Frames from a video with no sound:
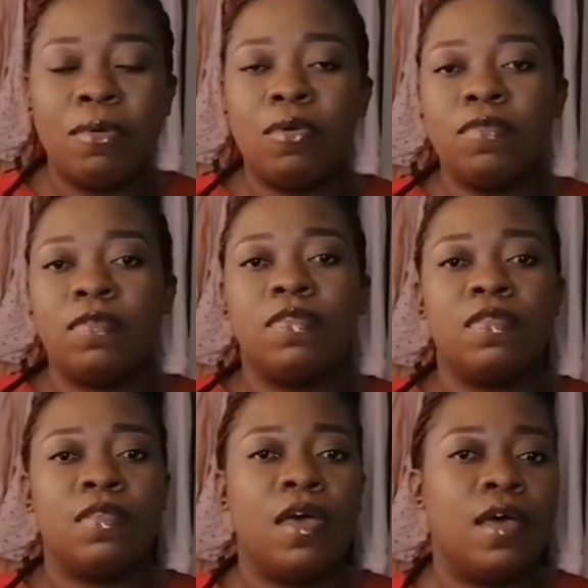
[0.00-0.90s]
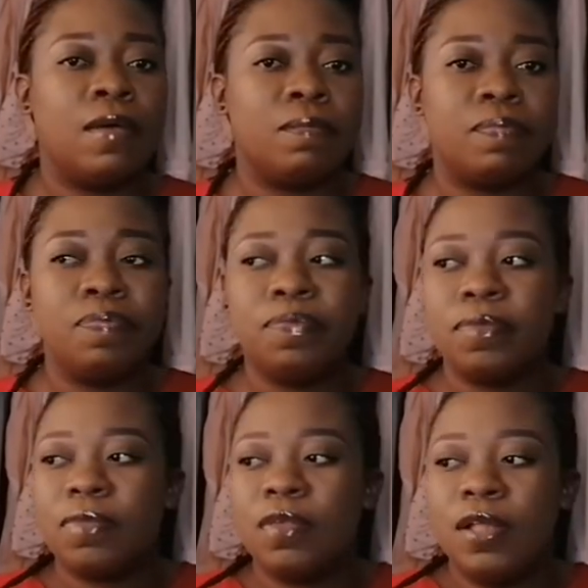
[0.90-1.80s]
because
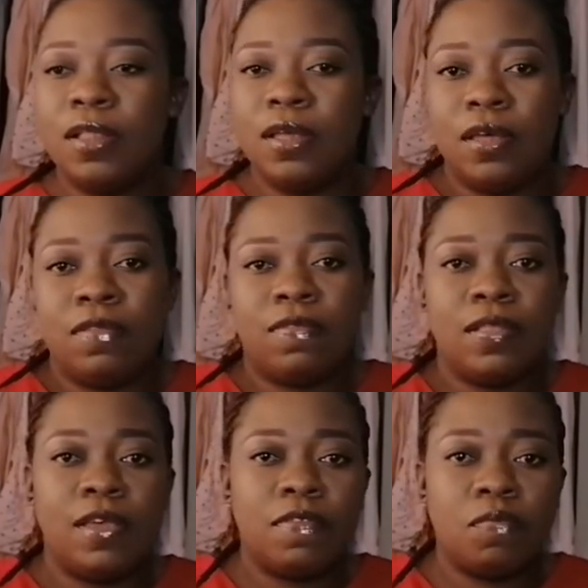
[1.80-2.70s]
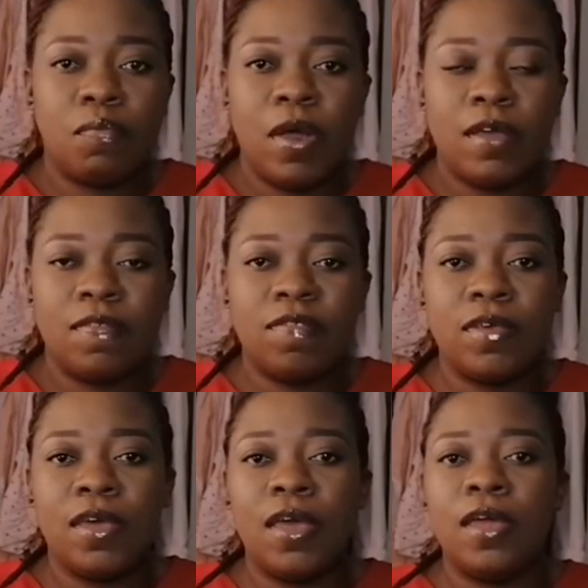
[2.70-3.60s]
it's less
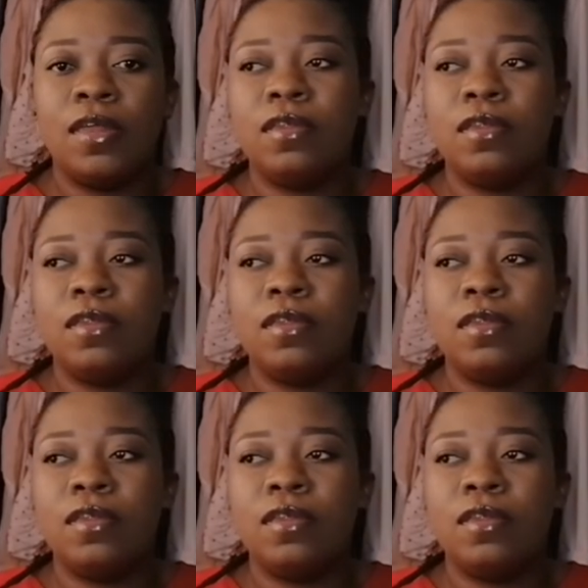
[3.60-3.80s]
pricey,